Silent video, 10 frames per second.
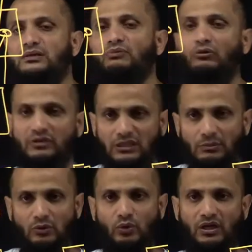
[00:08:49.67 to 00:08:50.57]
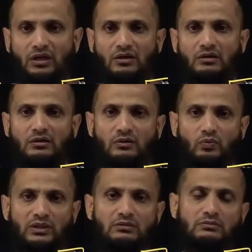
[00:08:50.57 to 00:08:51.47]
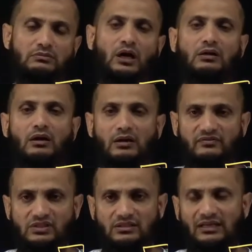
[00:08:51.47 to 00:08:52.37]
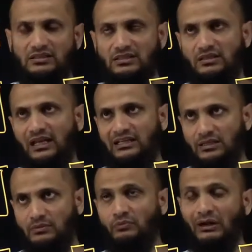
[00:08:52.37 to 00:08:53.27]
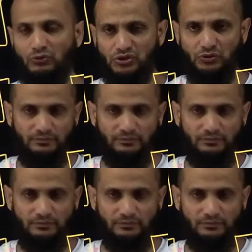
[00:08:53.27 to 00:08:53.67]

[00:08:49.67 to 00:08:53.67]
routing table over here with non-RFC 1918 routes too.